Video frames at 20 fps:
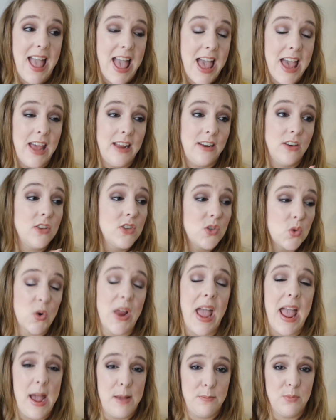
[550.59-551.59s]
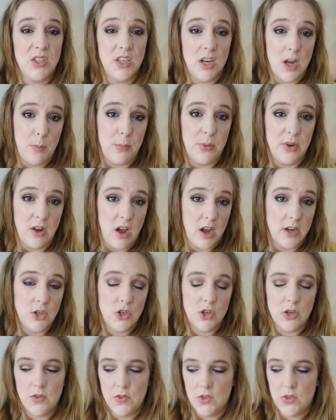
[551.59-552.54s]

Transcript: and sort of amps it up a notch.